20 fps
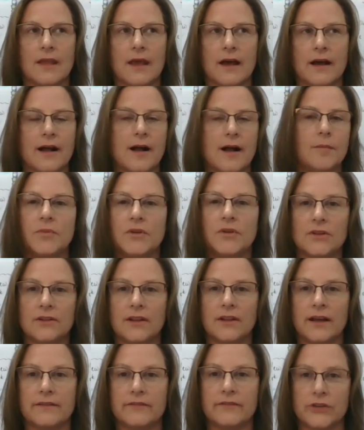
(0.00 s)
a
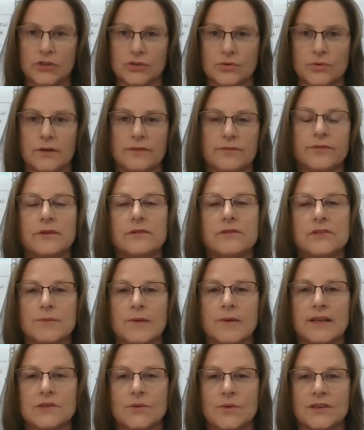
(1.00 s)
couple of the short free
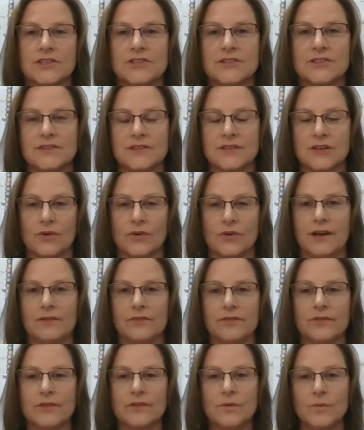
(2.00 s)
response questions to grade
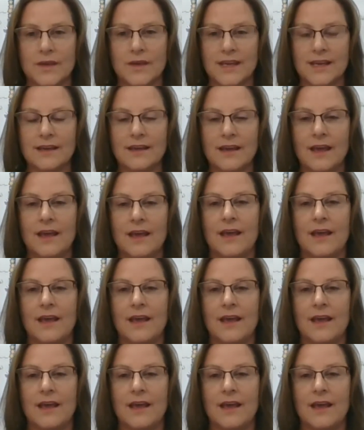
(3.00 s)
for the week.